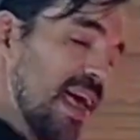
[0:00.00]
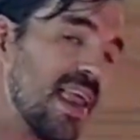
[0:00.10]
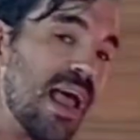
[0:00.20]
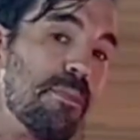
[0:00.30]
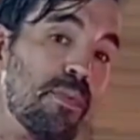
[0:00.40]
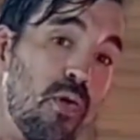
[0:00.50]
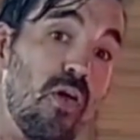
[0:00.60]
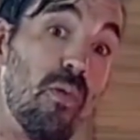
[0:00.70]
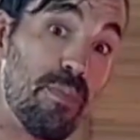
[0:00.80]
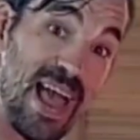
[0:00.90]
and I
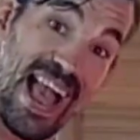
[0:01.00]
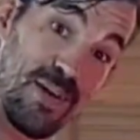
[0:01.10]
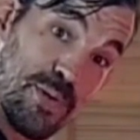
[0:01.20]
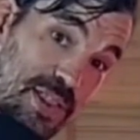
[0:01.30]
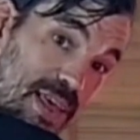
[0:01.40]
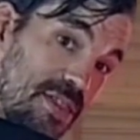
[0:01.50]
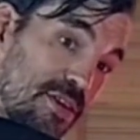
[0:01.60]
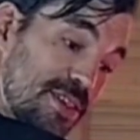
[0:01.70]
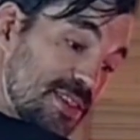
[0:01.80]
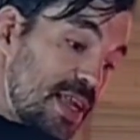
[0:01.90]
pull back with the
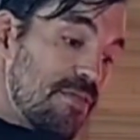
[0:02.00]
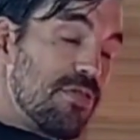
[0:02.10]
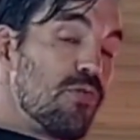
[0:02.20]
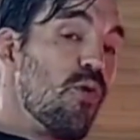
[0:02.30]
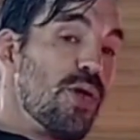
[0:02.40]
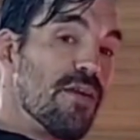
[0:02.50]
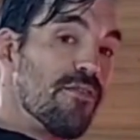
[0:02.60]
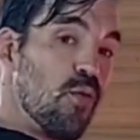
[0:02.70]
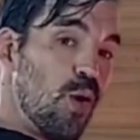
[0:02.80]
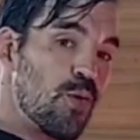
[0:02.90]
other instead of throwing
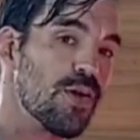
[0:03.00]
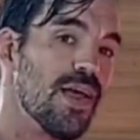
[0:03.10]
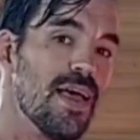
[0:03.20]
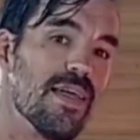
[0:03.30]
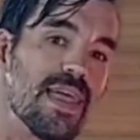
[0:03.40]
it forward,